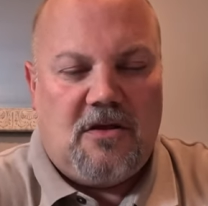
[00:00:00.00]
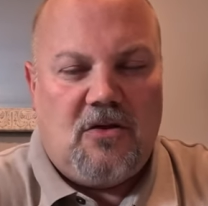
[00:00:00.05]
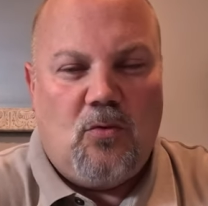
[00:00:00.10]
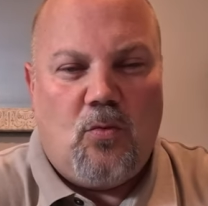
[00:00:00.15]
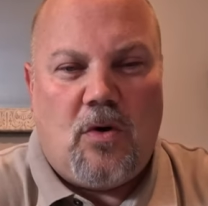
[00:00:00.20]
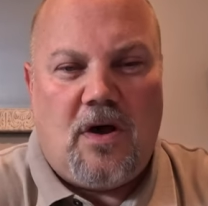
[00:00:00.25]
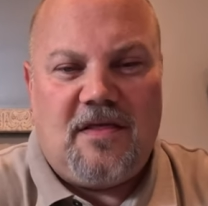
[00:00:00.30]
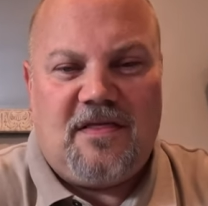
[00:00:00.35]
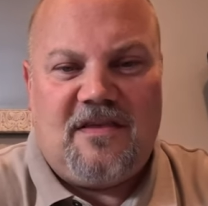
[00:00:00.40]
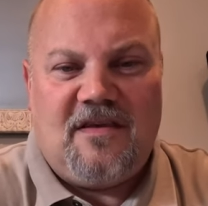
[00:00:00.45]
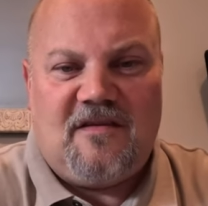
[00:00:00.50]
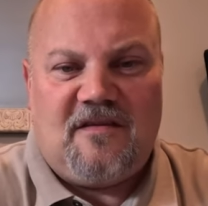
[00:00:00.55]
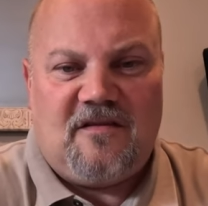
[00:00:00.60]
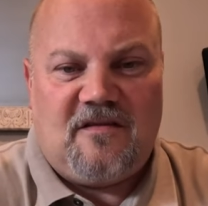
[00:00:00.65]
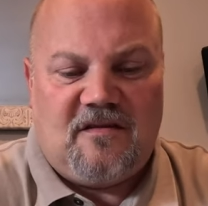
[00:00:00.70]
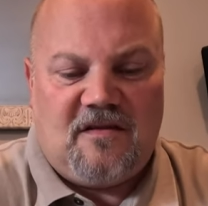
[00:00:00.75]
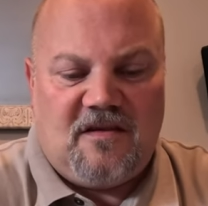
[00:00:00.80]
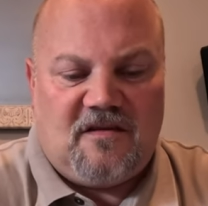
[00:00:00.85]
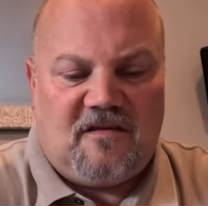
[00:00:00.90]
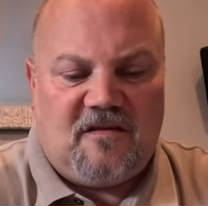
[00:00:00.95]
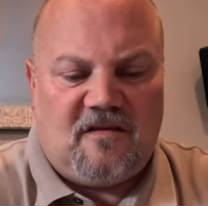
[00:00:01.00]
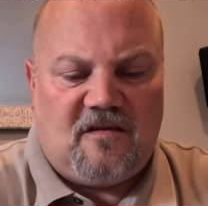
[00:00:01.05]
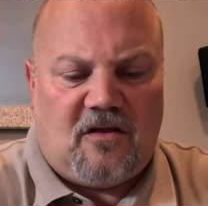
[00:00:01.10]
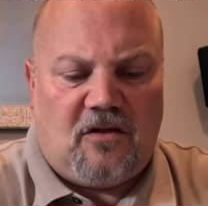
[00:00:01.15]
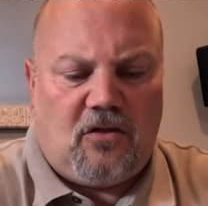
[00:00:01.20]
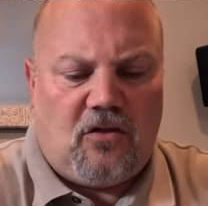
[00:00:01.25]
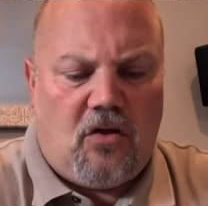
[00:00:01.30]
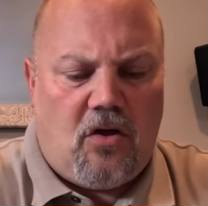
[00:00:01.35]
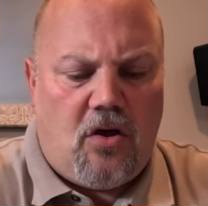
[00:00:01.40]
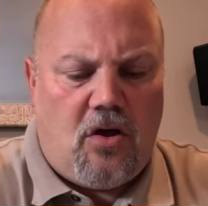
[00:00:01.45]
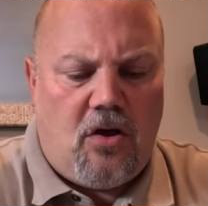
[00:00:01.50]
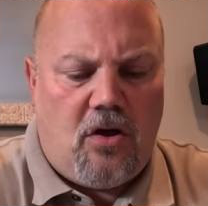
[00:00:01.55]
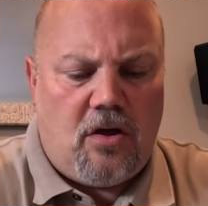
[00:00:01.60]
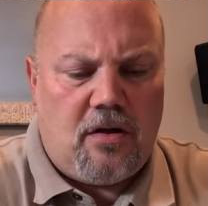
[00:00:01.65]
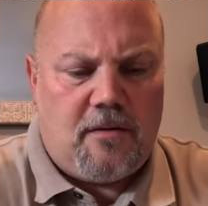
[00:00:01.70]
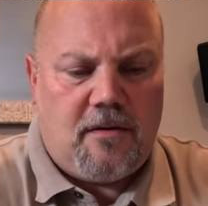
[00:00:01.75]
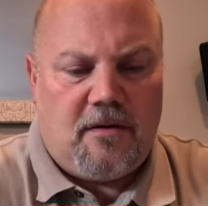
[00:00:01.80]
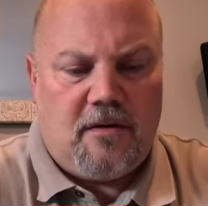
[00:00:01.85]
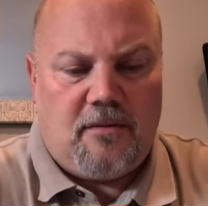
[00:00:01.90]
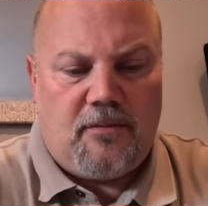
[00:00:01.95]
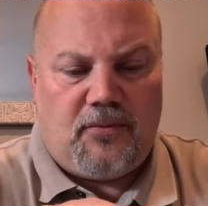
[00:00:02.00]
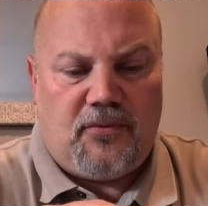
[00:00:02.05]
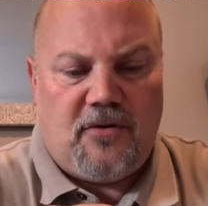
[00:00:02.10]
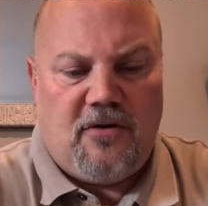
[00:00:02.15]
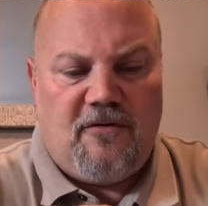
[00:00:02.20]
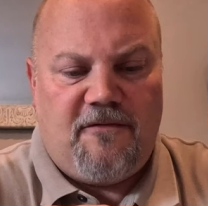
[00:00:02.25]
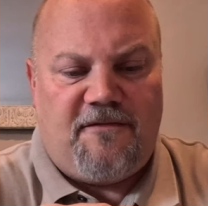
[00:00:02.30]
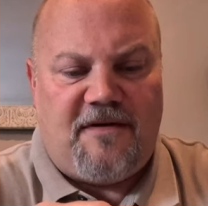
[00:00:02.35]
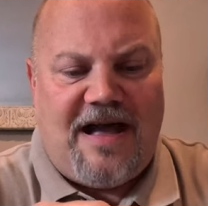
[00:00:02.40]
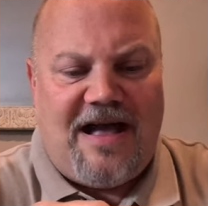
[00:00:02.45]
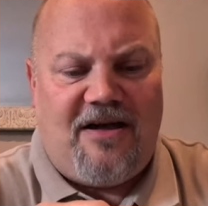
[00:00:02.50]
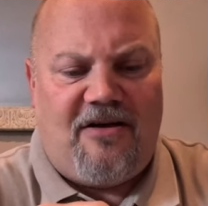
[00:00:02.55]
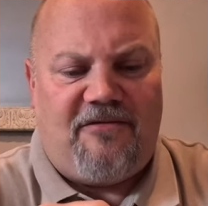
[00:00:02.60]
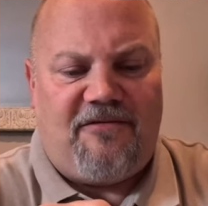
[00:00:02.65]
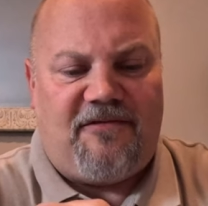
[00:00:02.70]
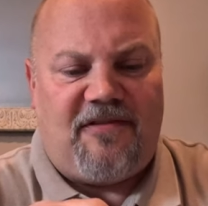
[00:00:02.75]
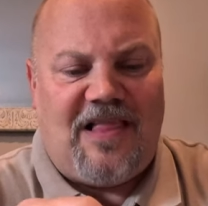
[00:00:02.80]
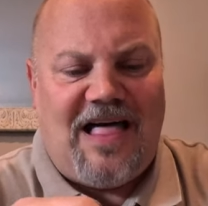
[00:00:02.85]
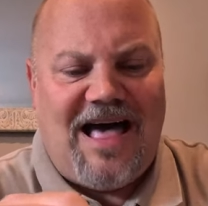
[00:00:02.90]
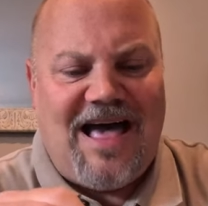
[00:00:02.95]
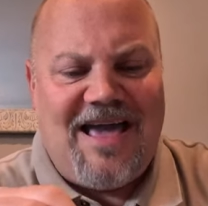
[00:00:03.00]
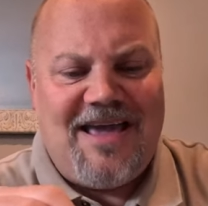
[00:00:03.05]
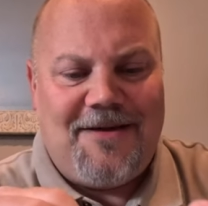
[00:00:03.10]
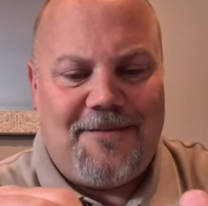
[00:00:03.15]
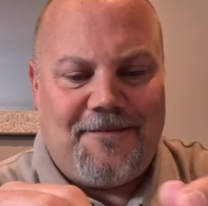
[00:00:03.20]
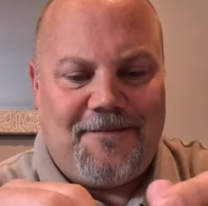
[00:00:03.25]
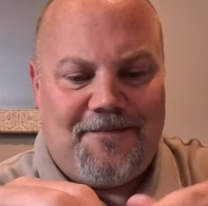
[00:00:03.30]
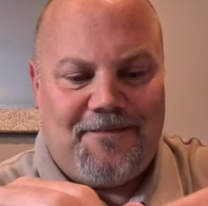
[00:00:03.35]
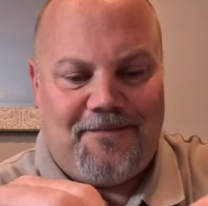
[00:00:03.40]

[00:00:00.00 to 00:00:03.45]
You want this, this is a long profile fly